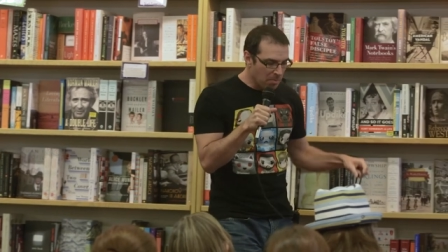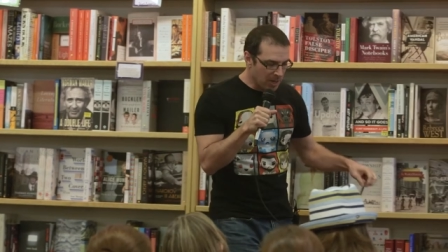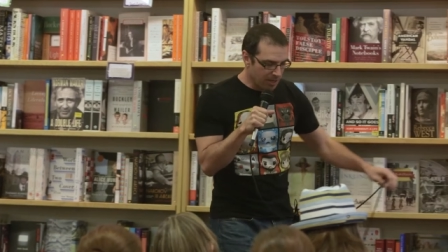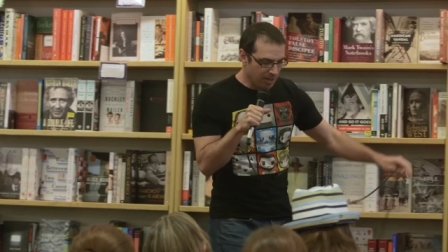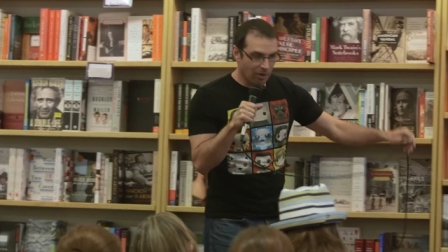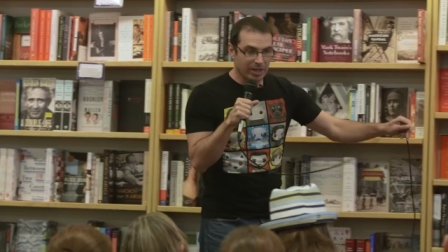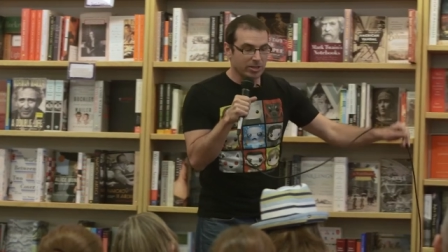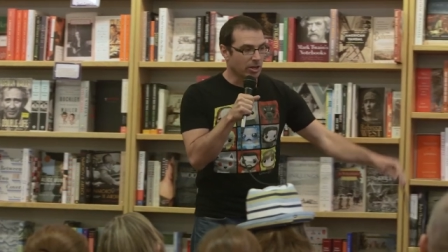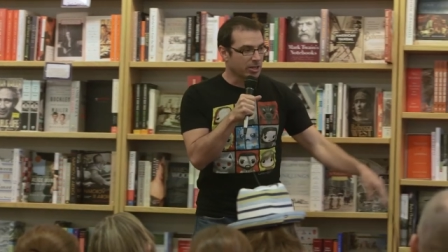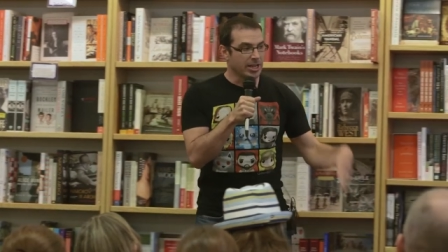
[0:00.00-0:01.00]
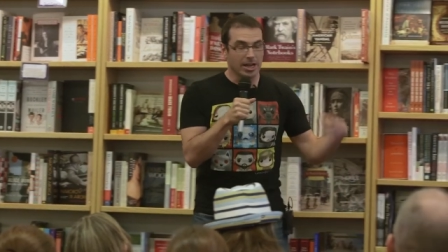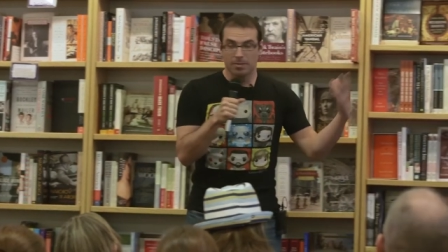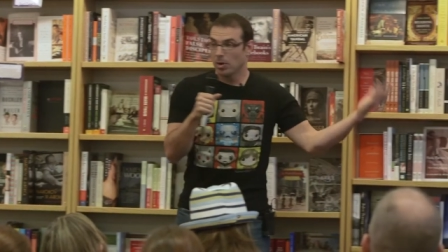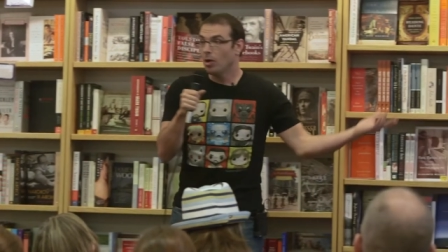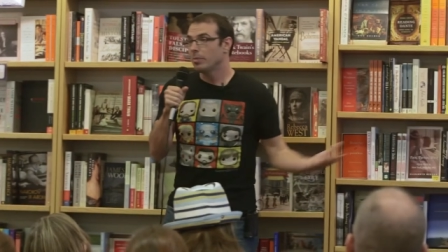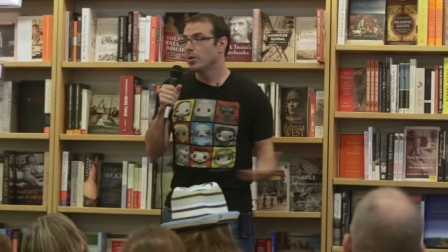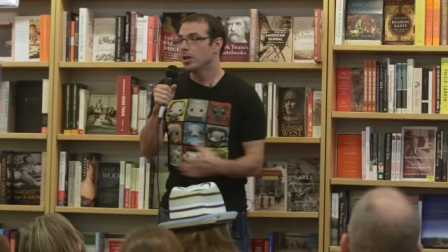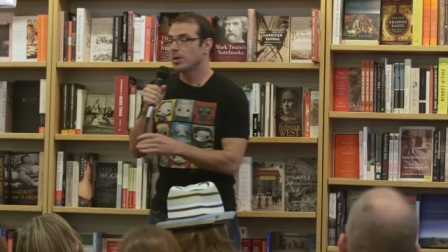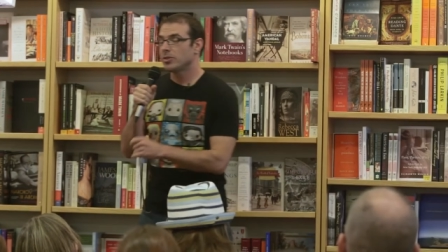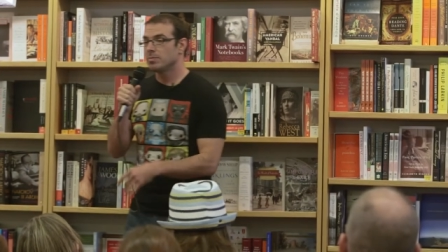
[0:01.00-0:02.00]
but you know, I can talk, say, I'm, oh, I'm
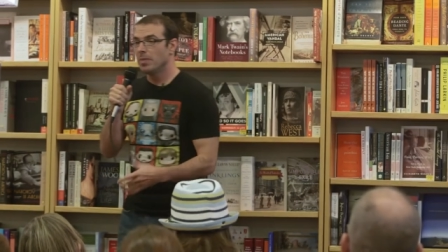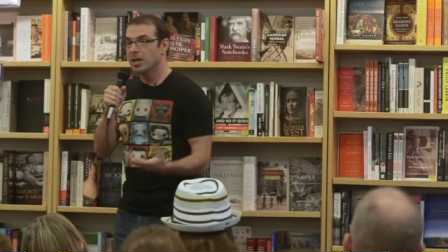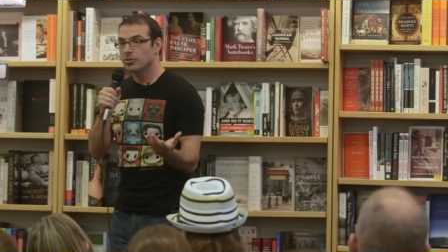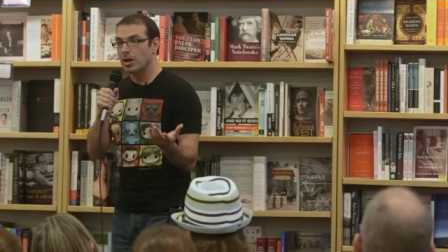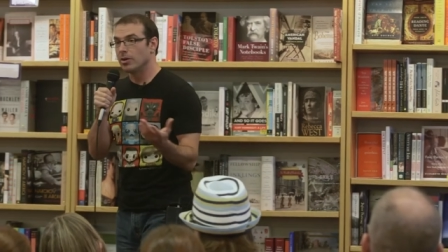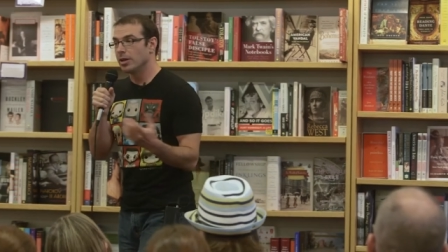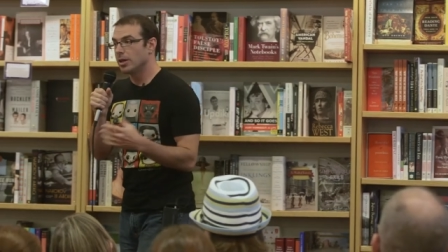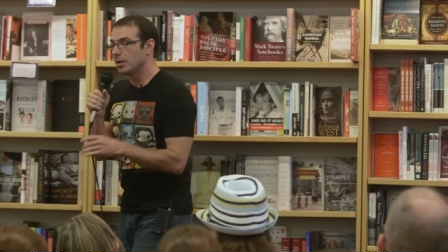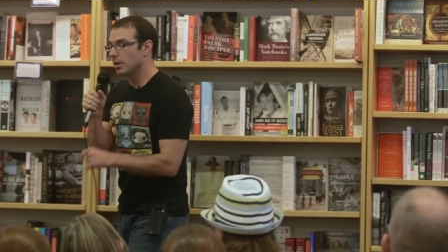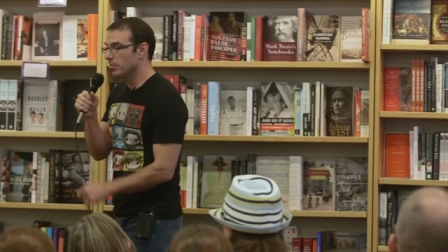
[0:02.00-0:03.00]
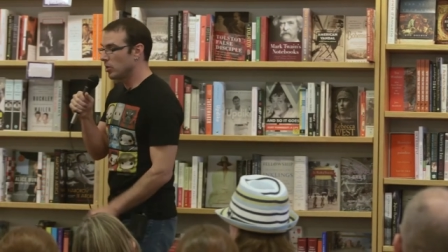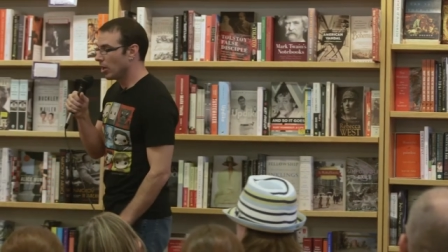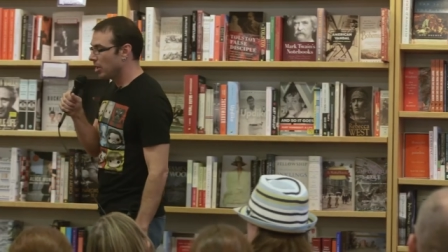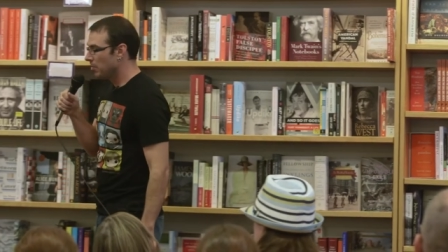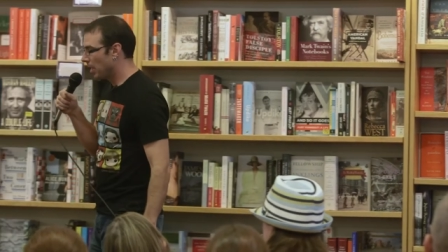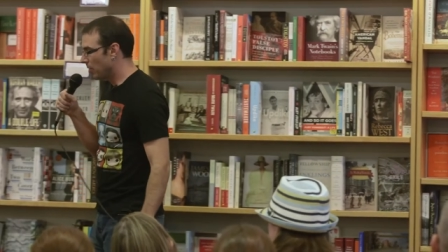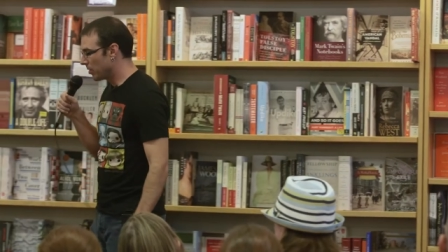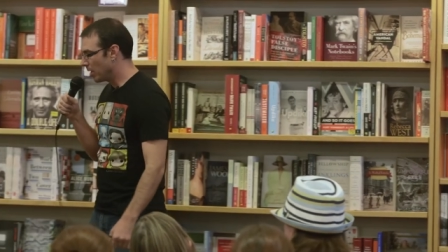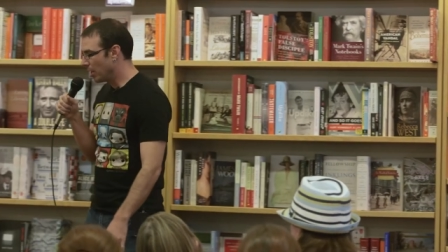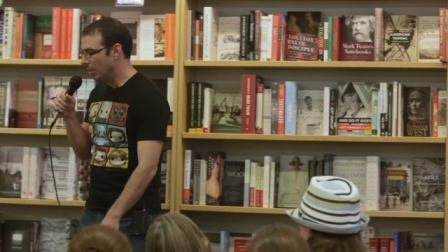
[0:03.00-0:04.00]
writing about this mega drought, and I'm talking
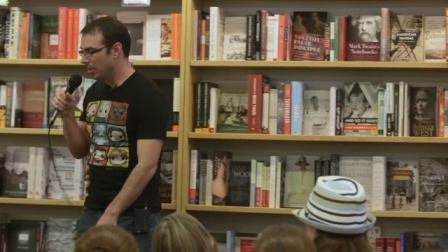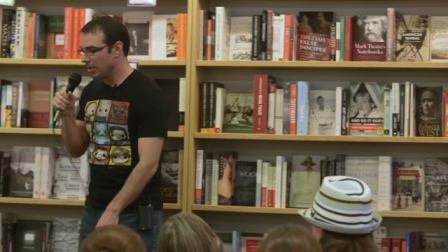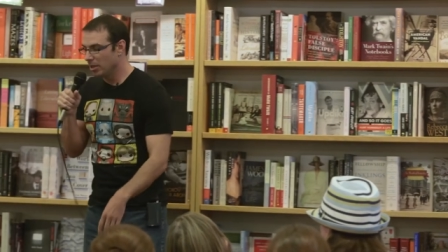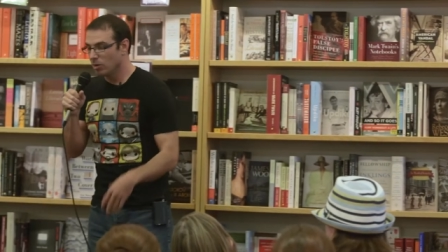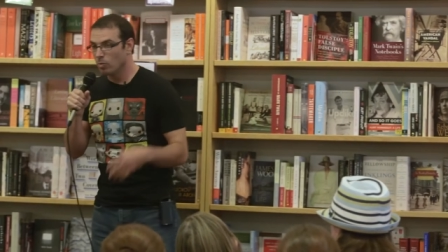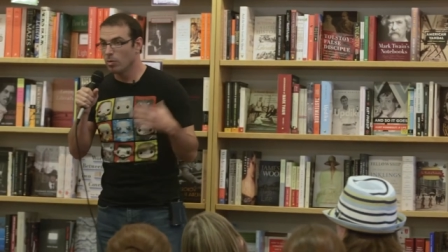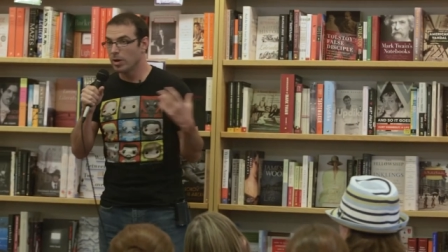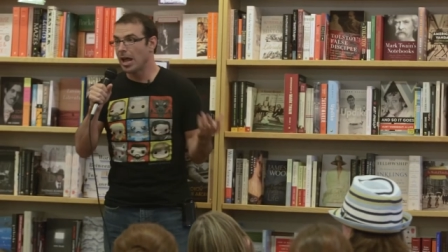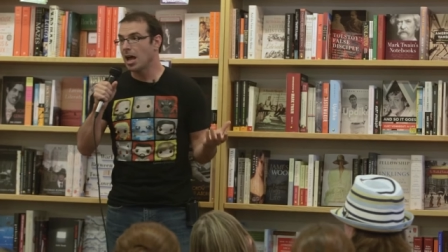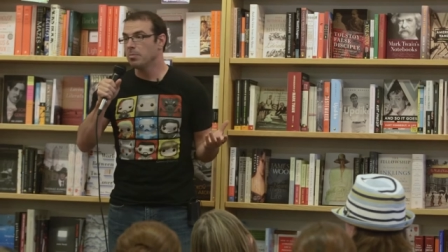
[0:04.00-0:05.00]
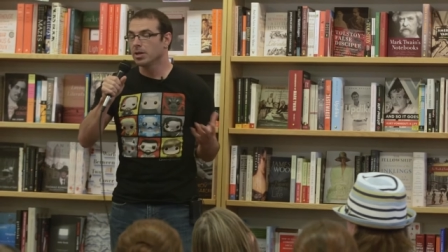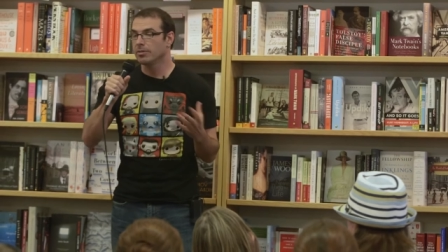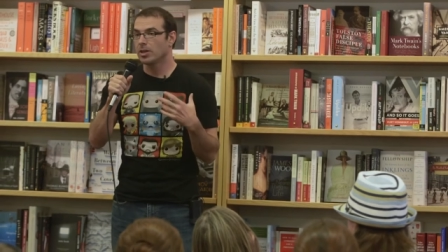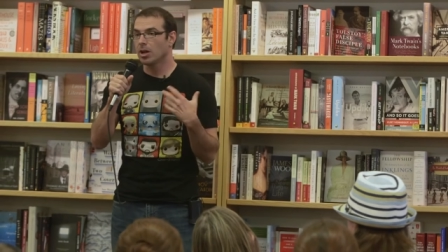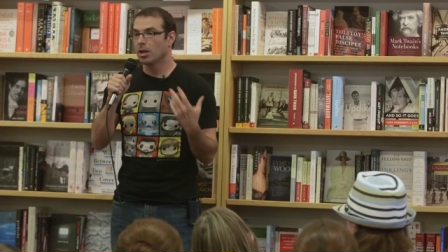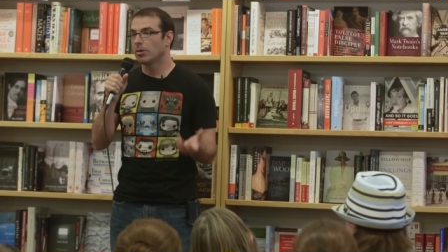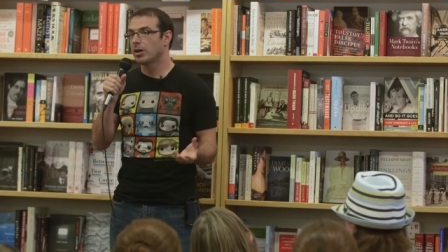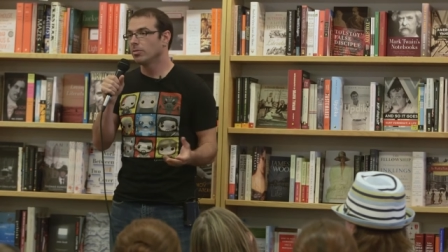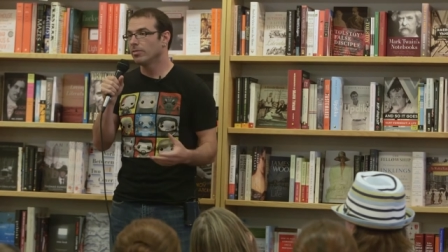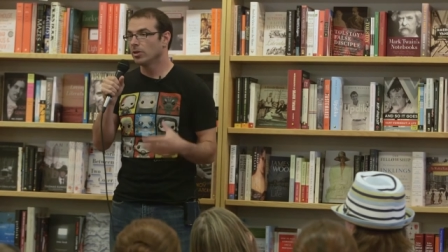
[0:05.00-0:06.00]
about uh, you know what would happen if the
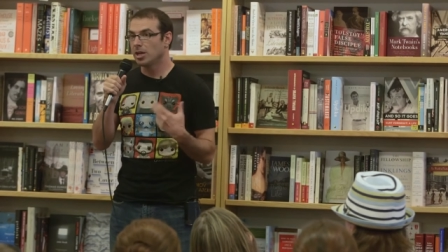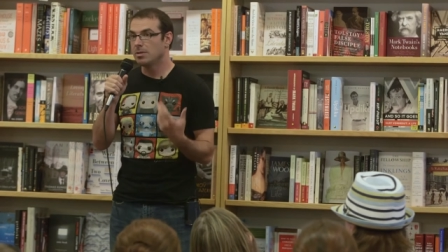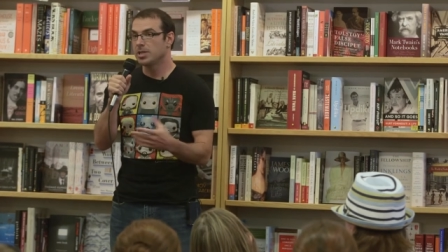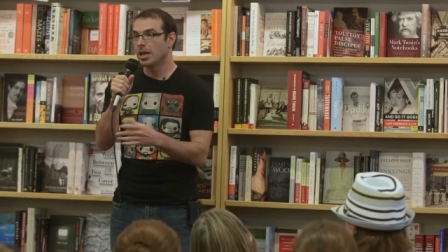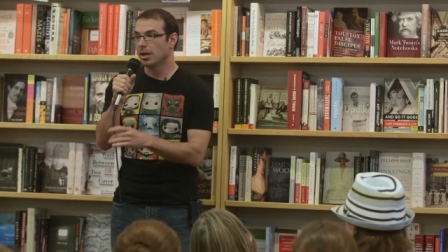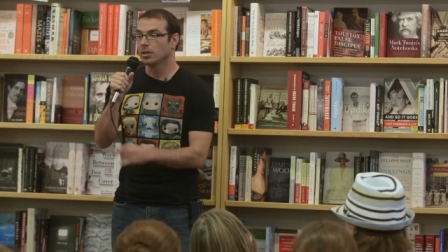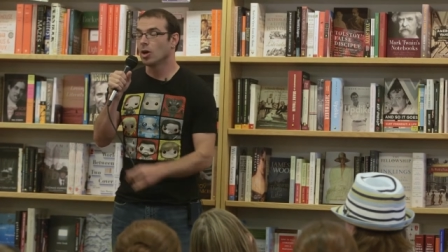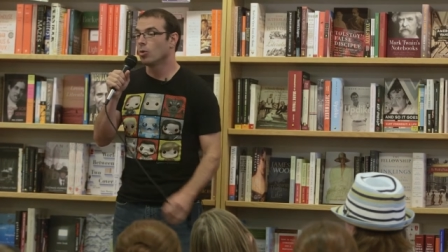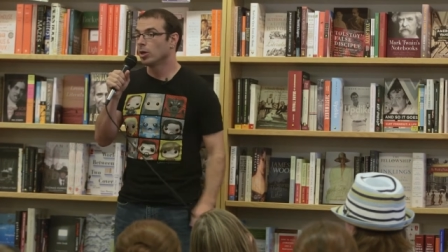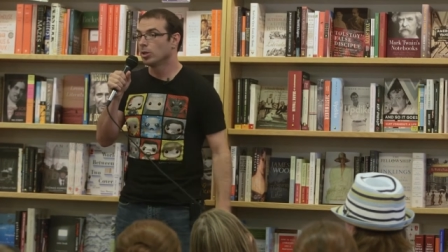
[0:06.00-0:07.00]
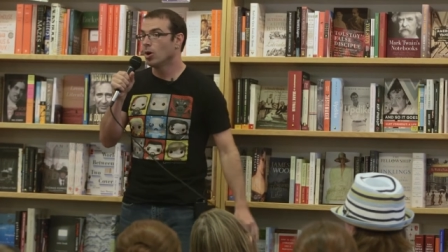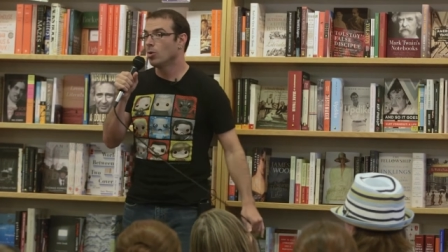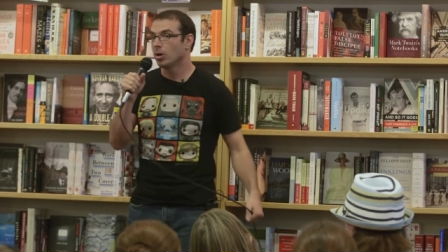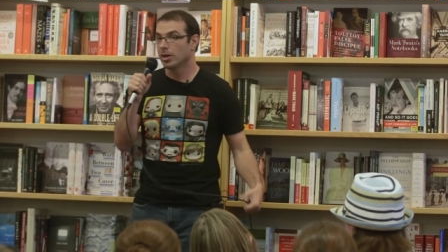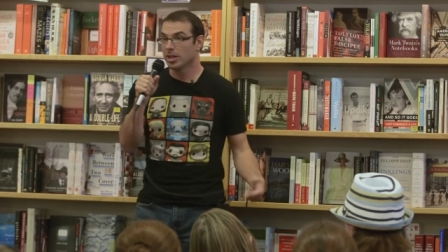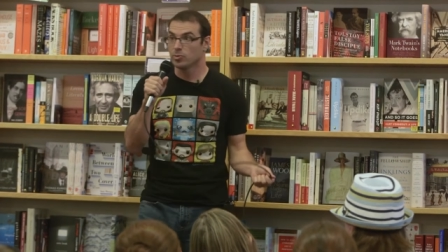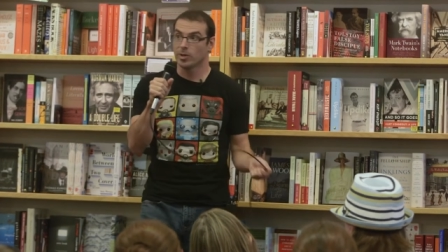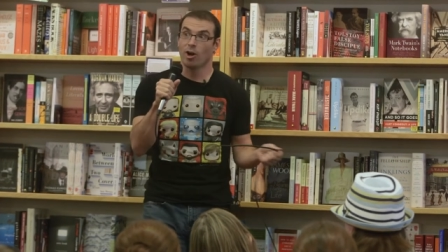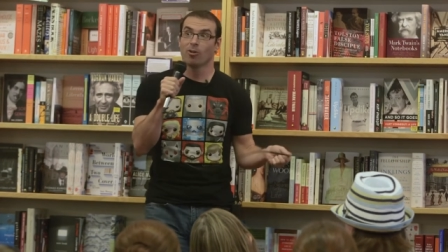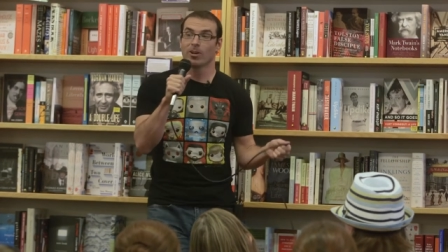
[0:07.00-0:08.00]
Colorado River keeps getting lower and lower, as
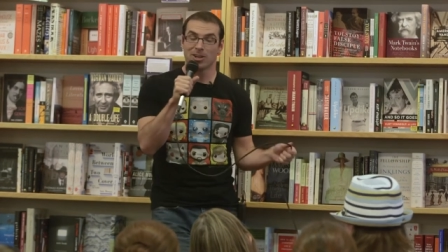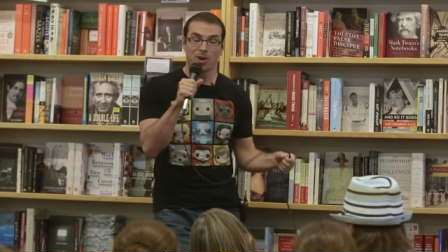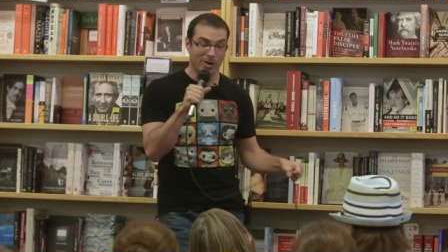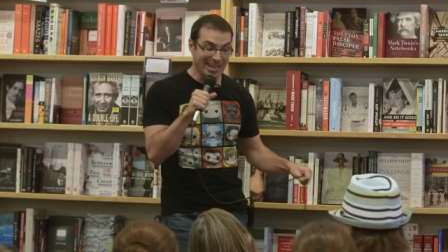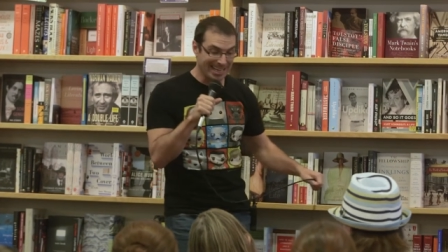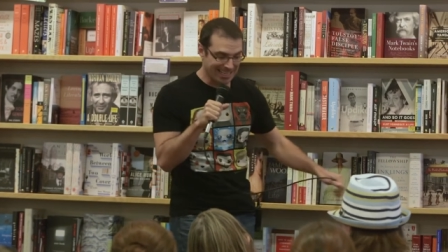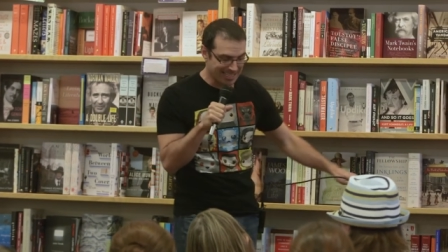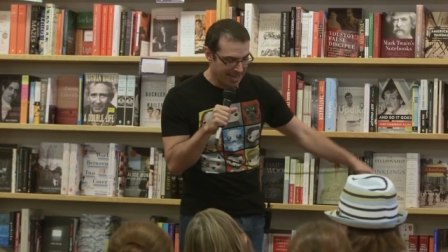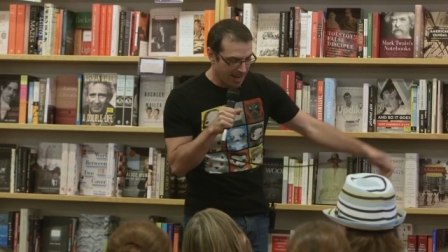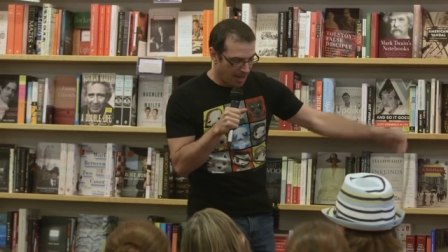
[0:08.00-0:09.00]
we already know it is,